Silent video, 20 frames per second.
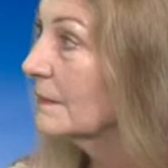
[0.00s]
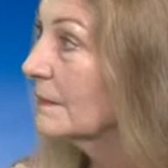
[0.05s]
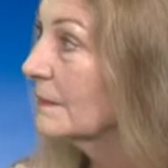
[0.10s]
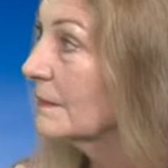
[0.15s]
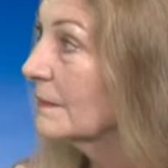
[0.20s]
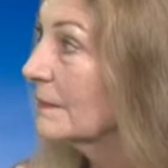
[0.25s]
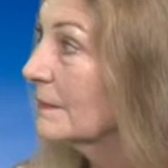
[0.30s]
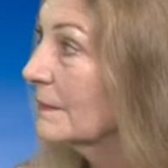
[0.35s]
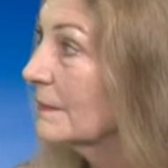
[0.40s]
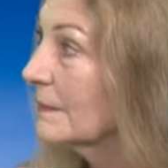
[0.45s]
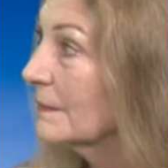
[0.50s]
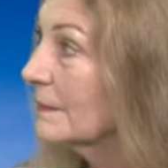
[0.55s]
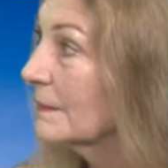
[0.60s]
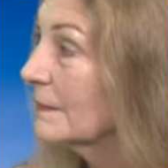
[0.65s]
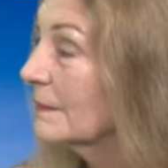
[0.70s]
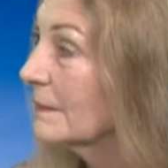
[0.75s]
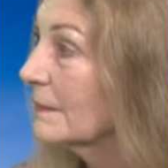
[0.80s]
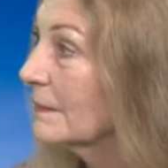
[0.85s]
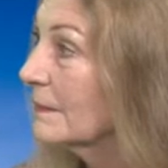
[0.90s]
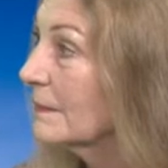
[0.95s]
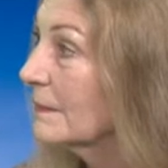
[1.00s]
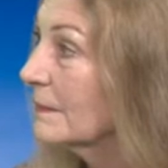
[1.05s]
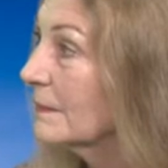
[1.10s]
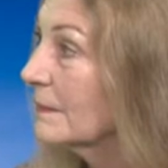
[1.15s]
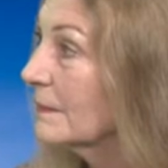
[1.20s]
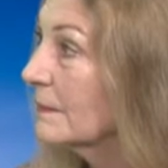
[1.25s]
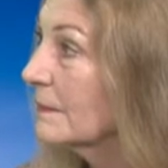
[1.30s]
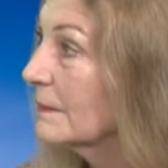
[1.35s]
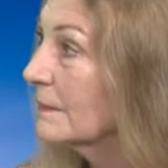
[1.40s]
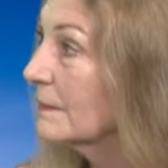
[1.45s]

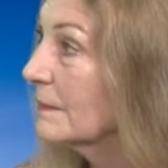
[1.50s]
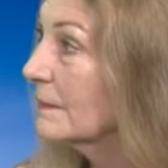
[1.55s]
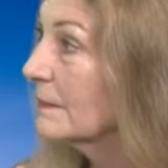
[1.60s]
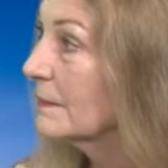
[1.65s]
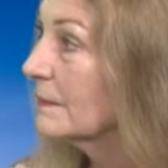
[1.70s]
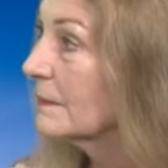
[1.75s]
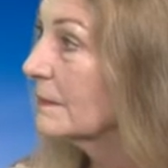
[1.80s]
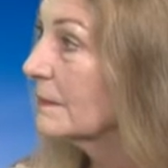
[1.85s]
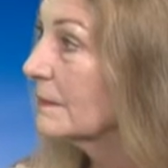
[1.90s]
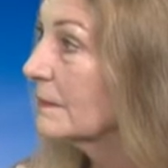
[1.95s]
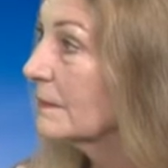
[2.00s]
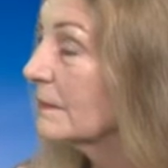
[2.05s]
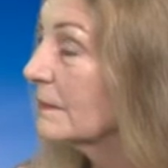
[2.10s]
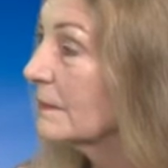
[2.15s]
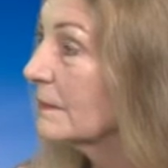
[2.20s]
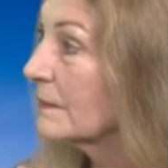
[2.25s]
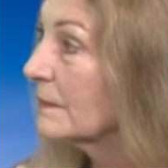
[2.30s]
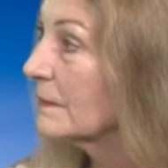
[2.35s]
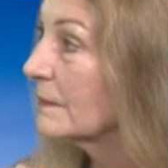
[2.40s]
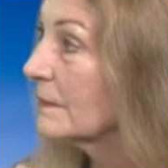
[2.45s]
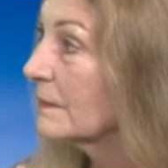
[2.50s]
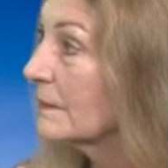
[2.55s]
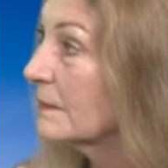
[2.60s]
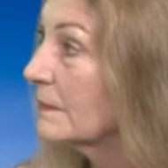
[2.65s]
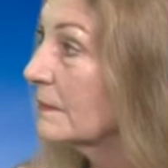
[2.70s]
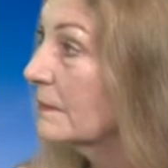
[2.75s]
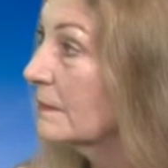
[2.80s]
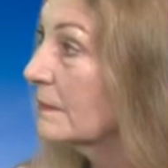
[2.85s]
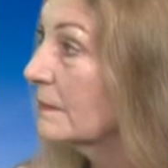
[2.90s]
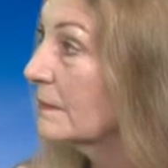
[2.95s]

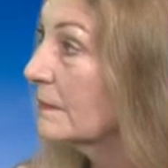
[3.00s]
No words are spoken by the person on screen.